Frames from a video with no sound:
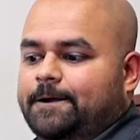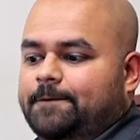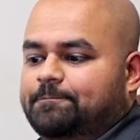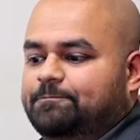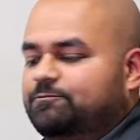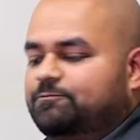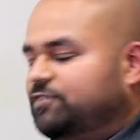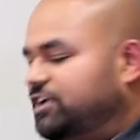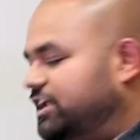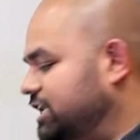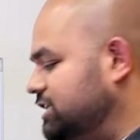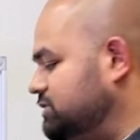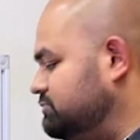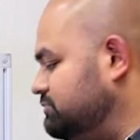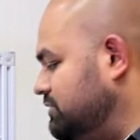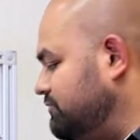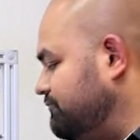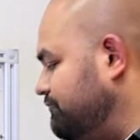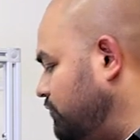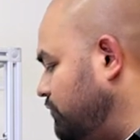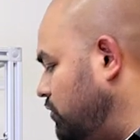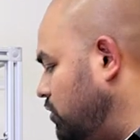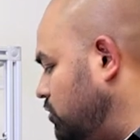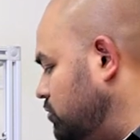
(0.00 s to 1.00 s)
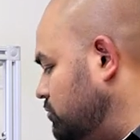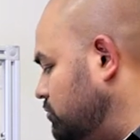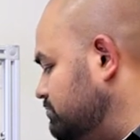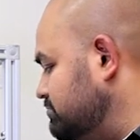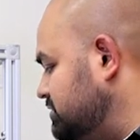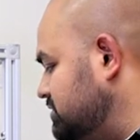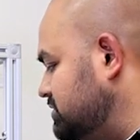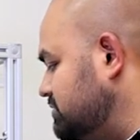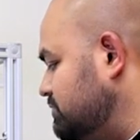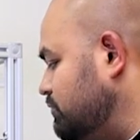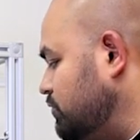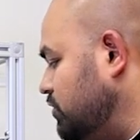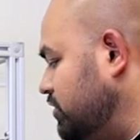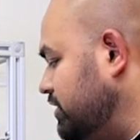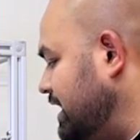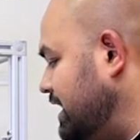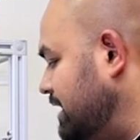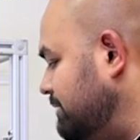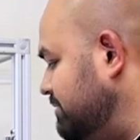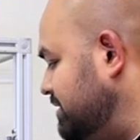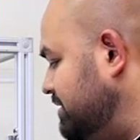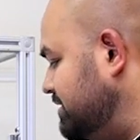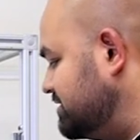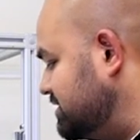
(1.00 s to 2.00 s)
Whereas with foams, what
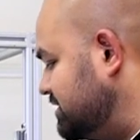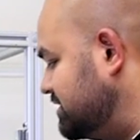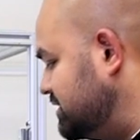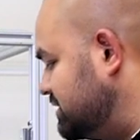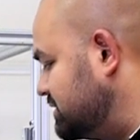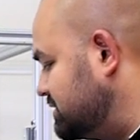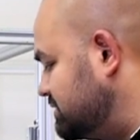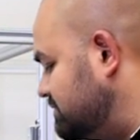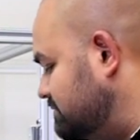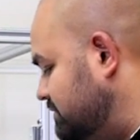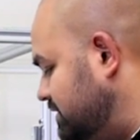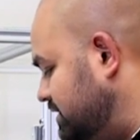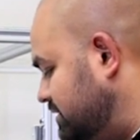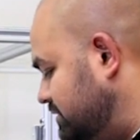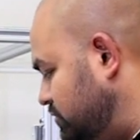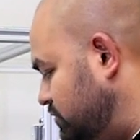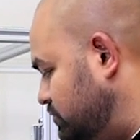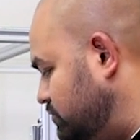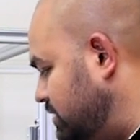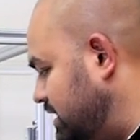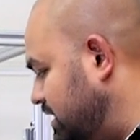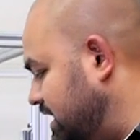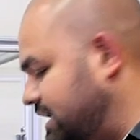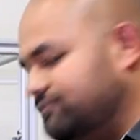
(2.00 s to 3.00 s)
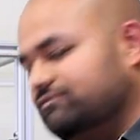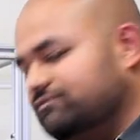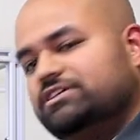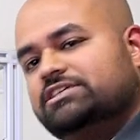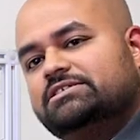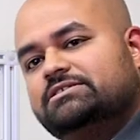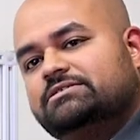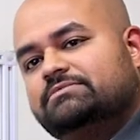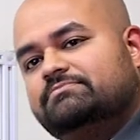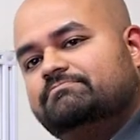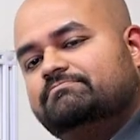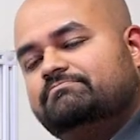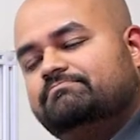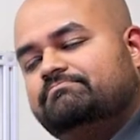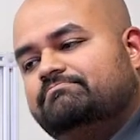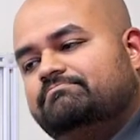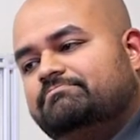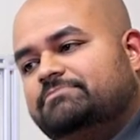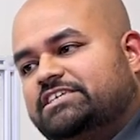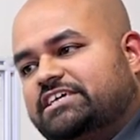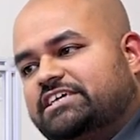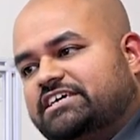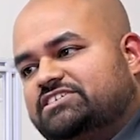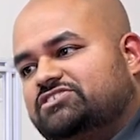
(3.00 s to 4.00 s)
happens is when you have this
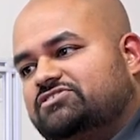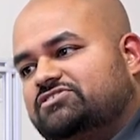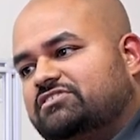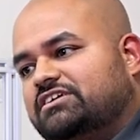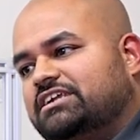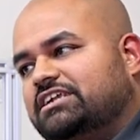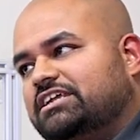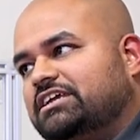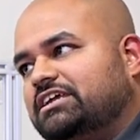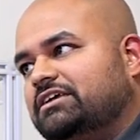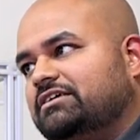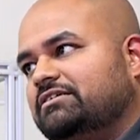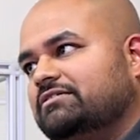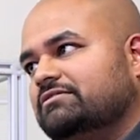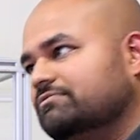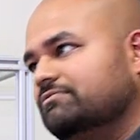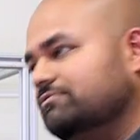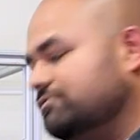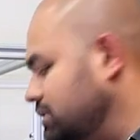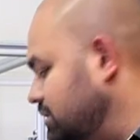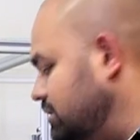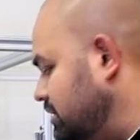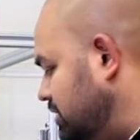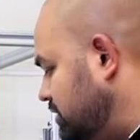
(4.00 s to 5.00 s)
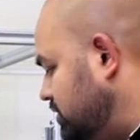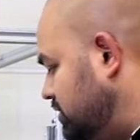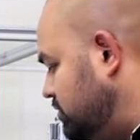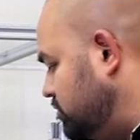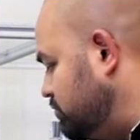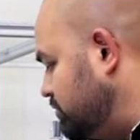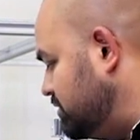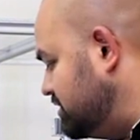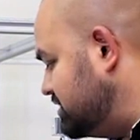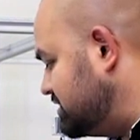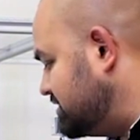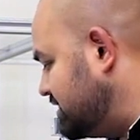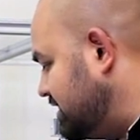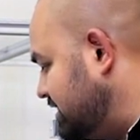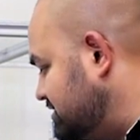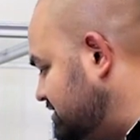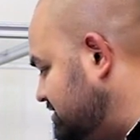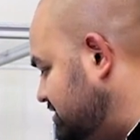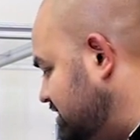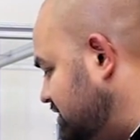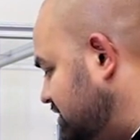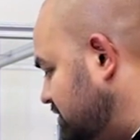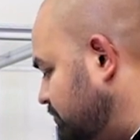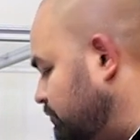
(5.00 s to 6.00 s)
test running, you will start
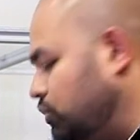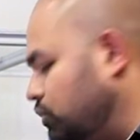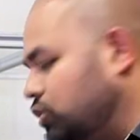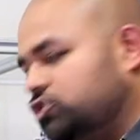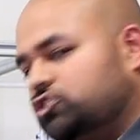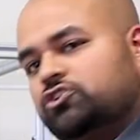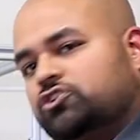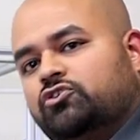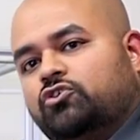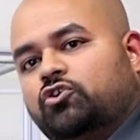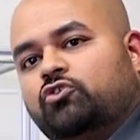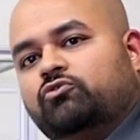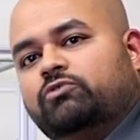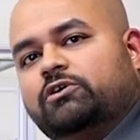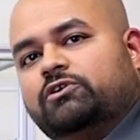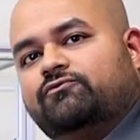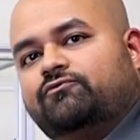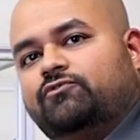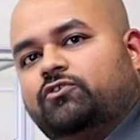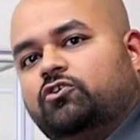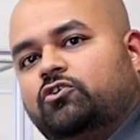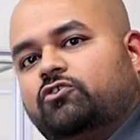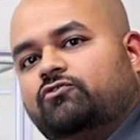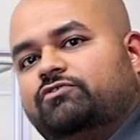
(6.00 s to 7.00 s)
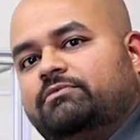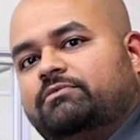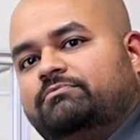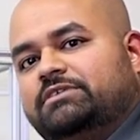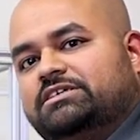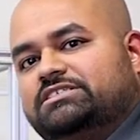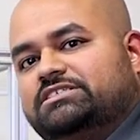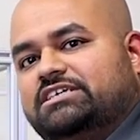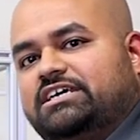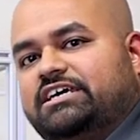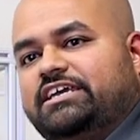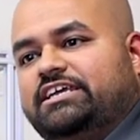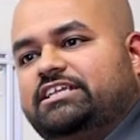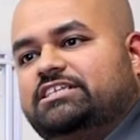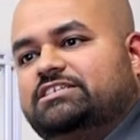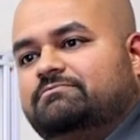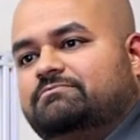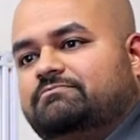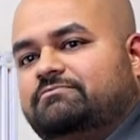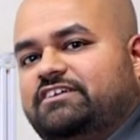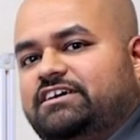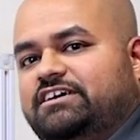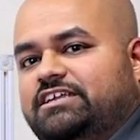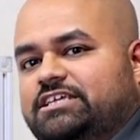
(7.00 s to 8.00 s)
seeing the water overflow from the sides.
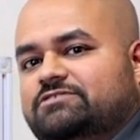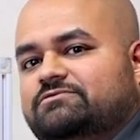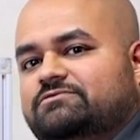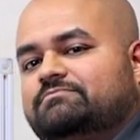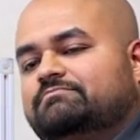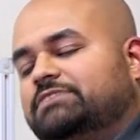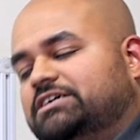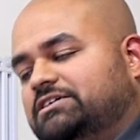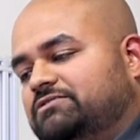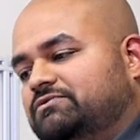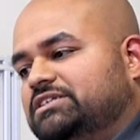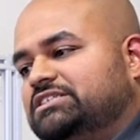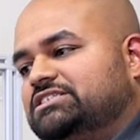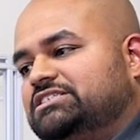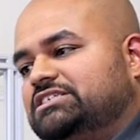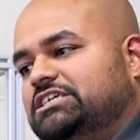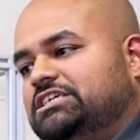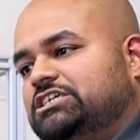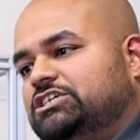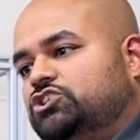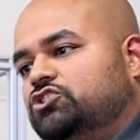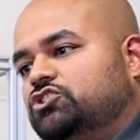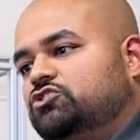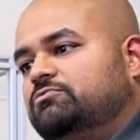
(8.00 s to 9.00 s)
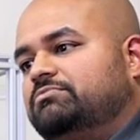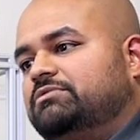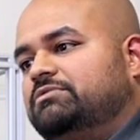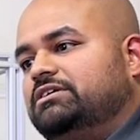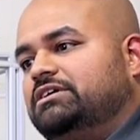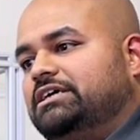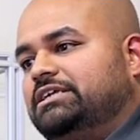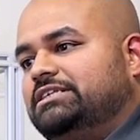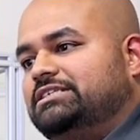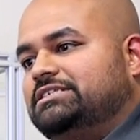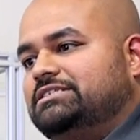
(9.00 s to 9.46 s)
But with CCubed,